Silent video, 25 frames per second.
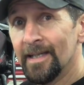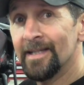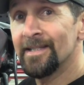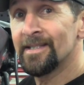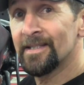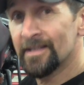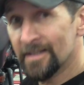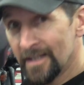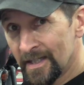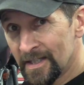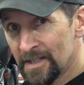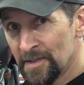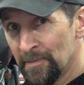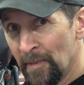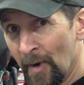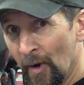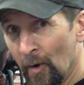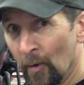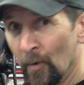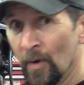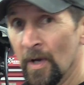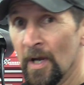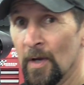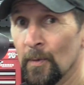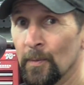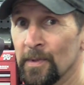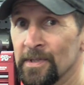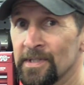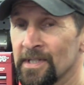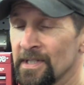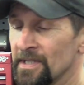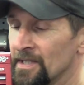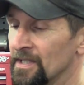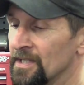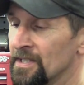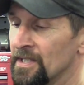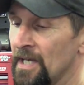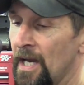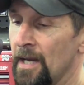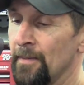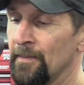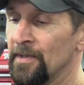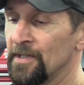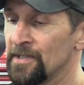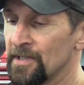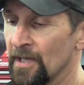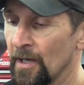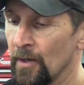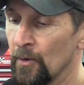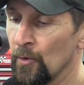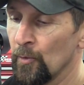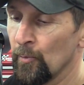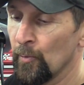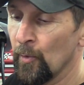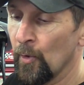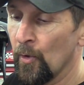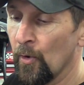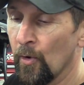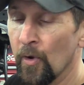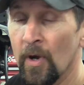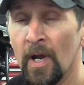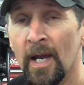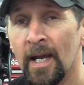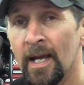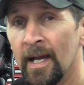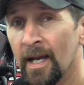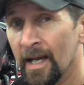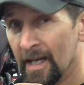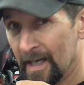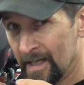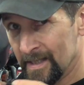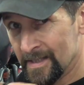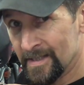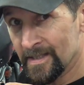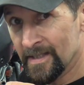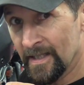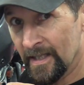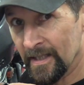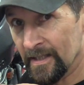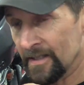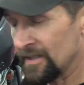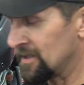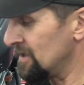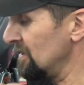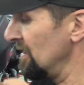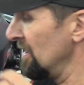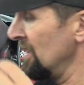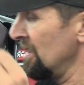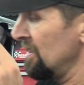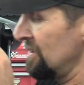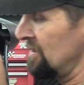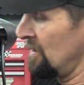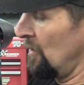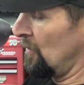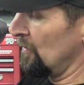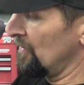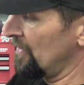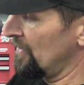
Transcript: is 6mm, which is the same internal bore as this. So